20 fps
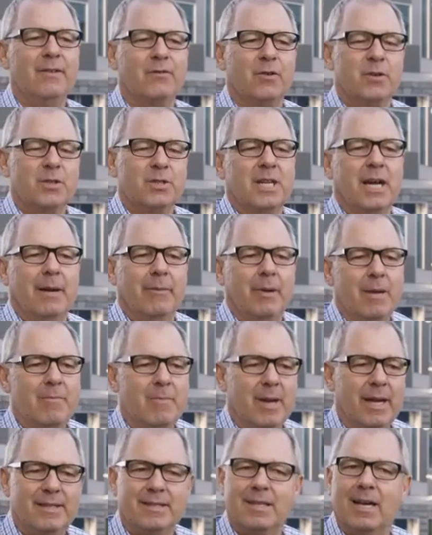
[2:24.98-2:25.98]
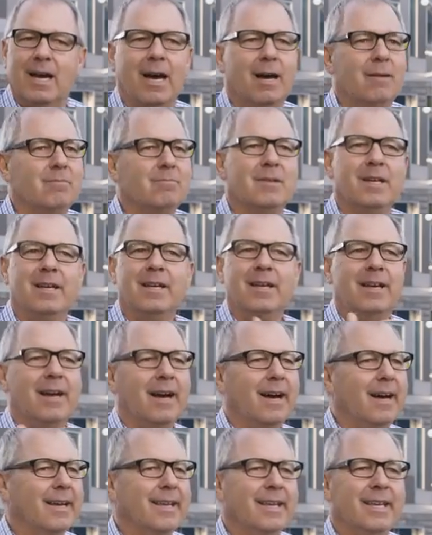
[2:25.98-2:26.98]
The first time I met Tom,
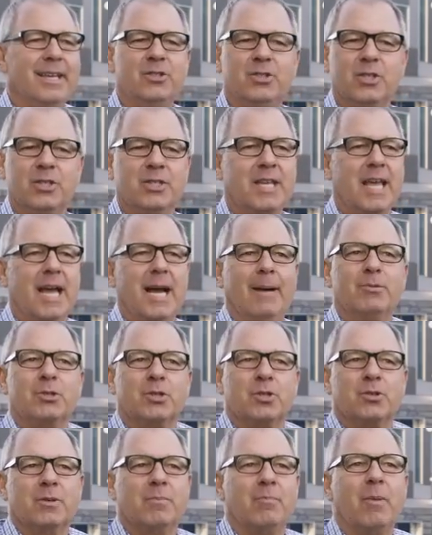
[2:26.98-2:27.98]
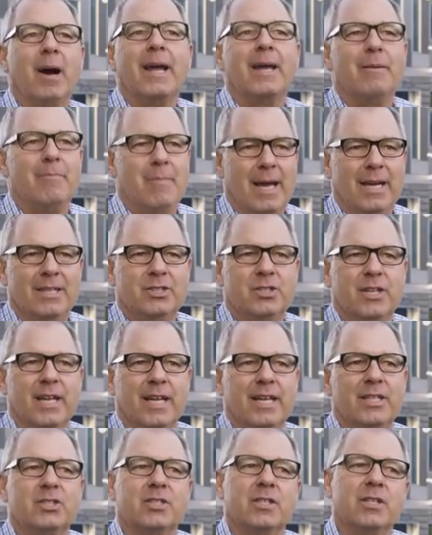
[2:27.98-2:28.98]
he just captured my
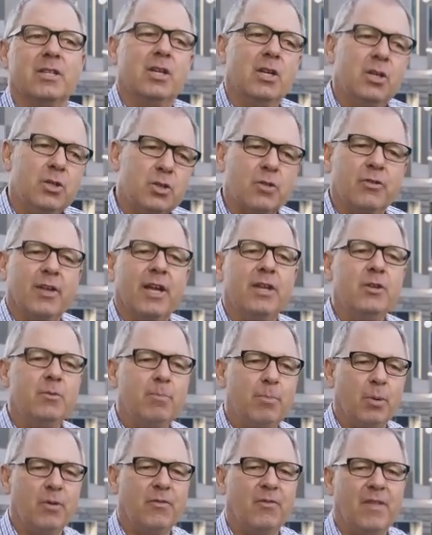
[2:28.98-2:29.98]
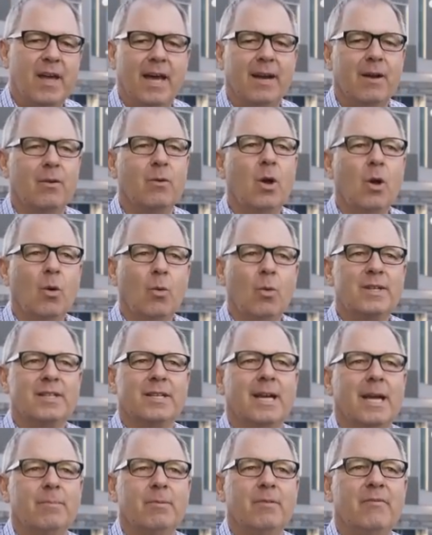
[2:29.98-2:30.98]
imagination. So then you put that in, what
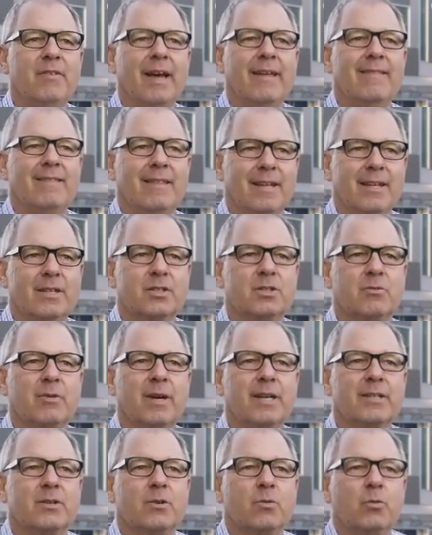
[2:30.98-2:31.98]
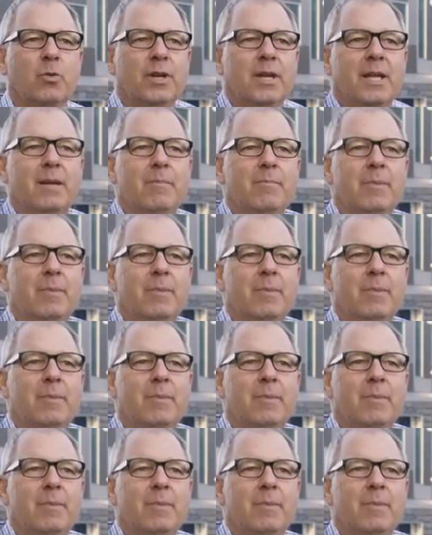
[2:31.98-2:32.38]
type of athletic director would he